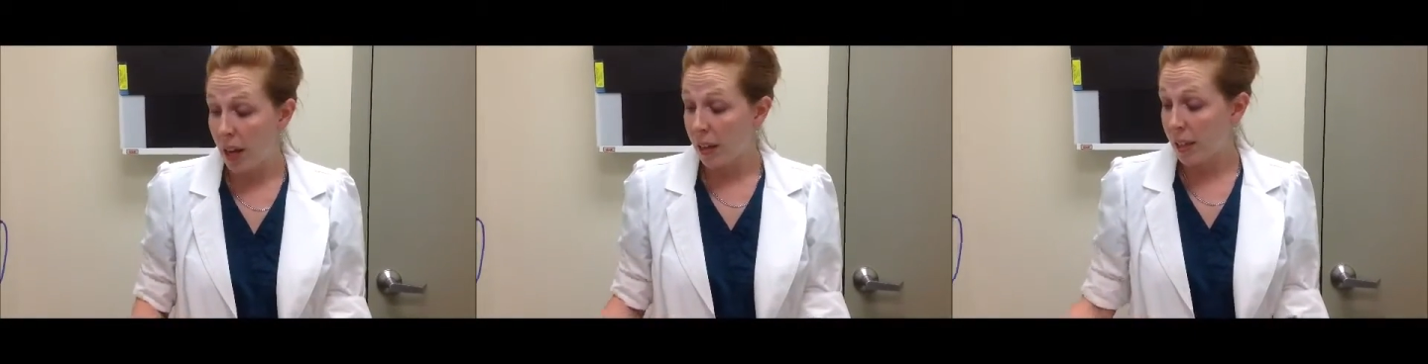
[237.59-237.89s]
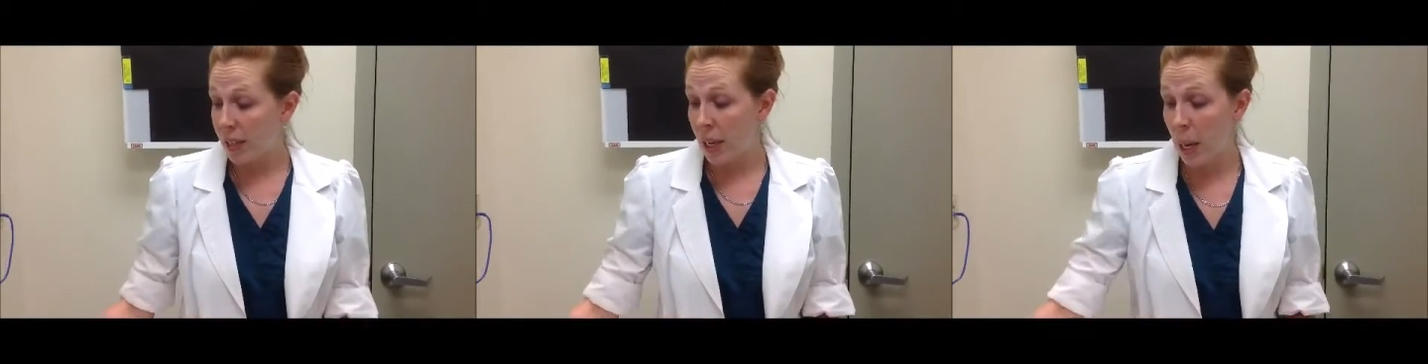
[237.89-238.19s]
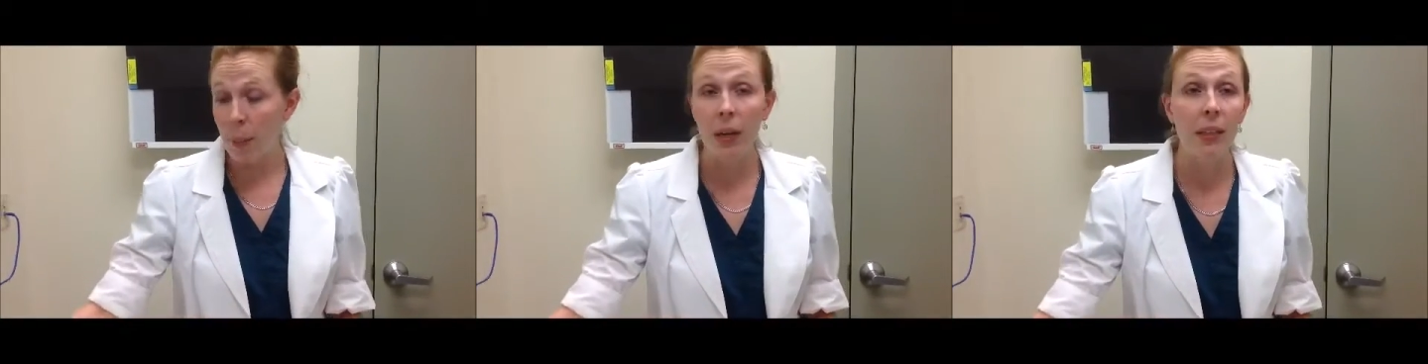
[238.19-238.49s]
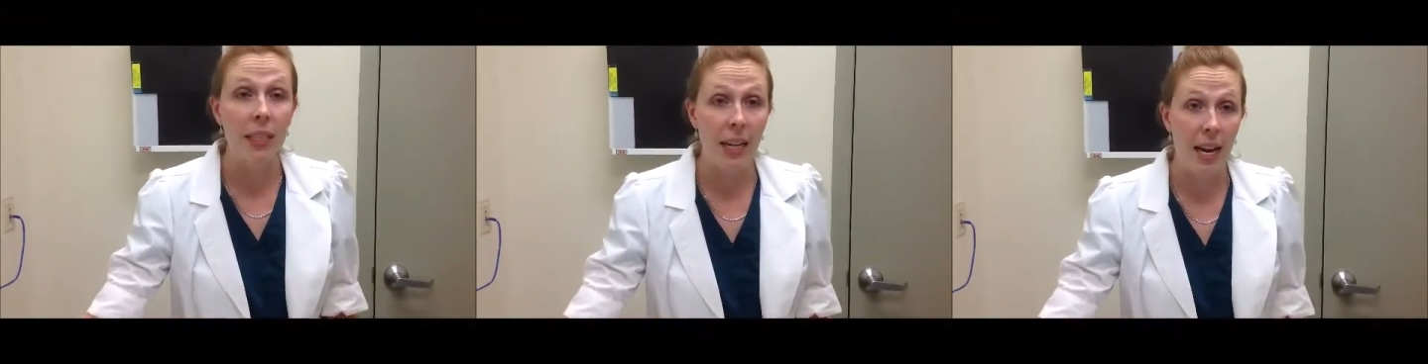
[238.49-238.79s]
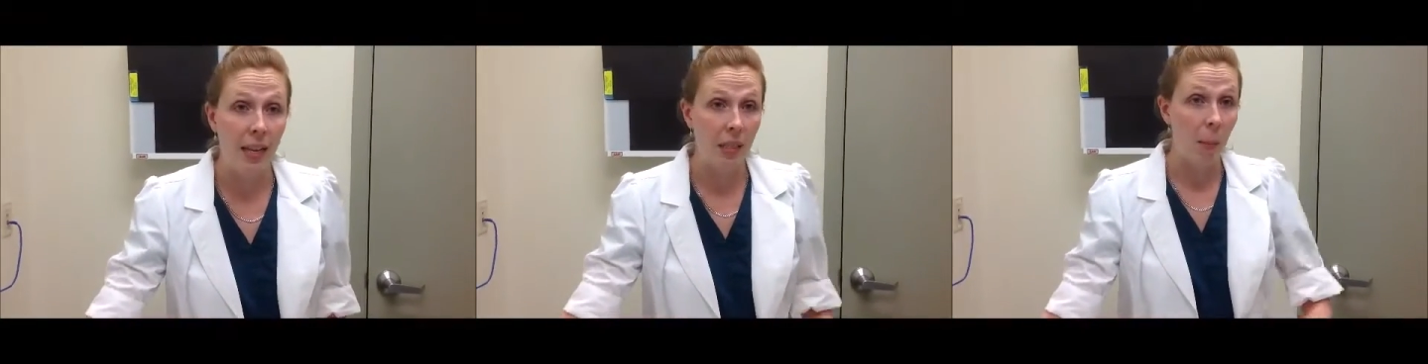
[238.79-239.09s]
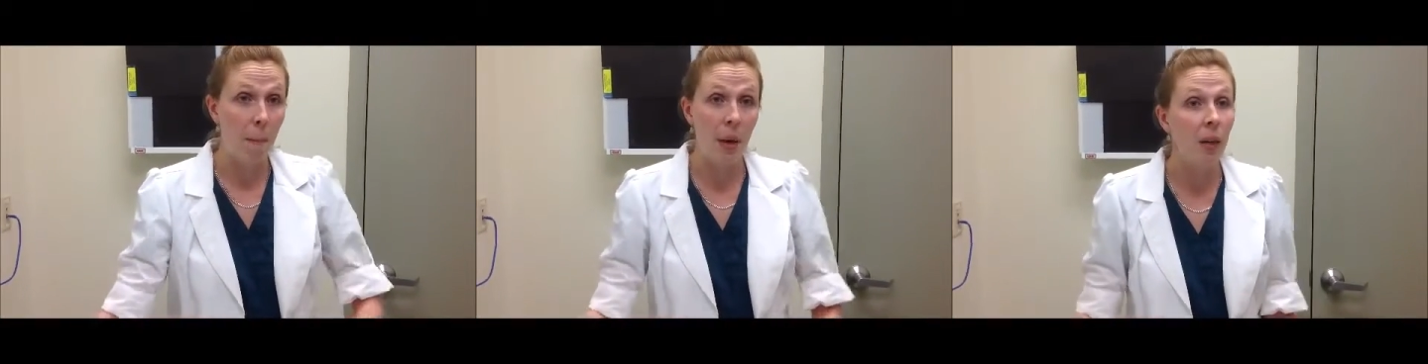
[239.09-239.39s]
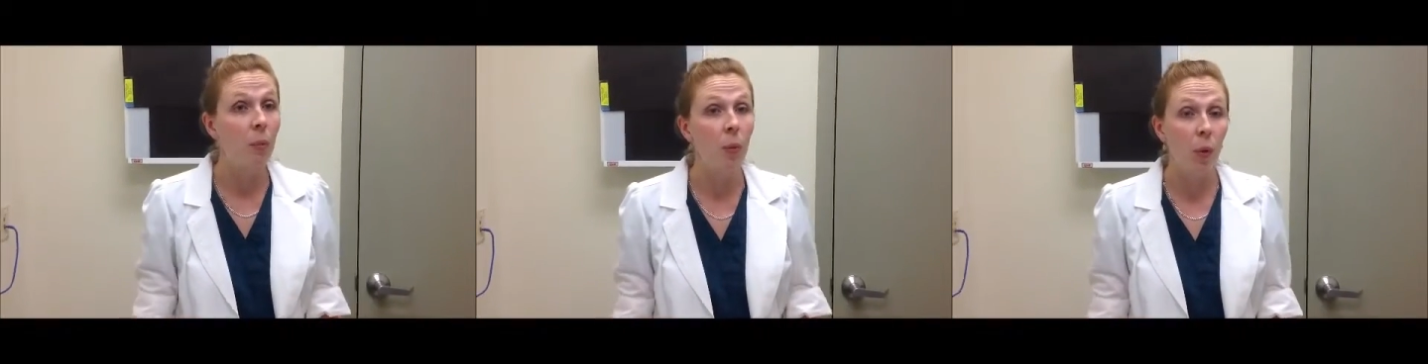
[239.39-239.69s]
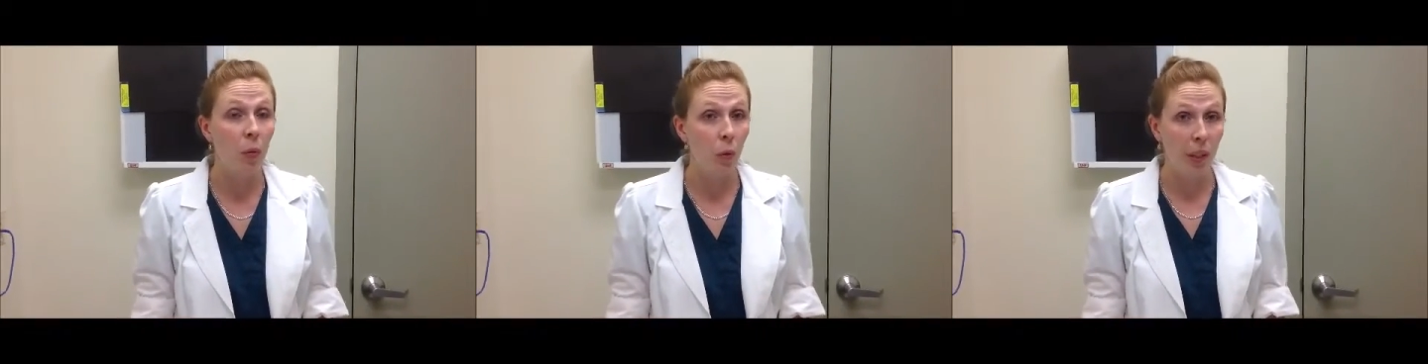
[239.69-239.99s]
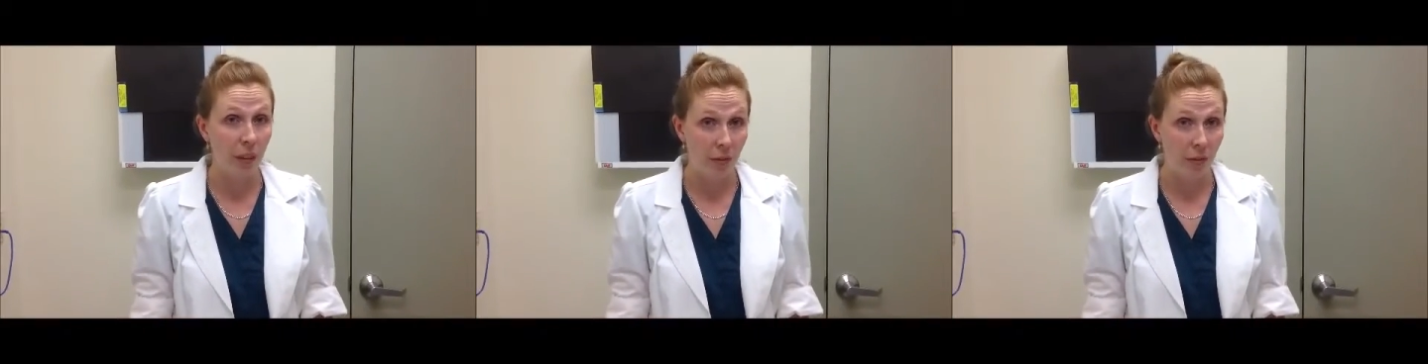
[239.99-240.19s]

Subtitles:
This typically takes a minimum of 3 to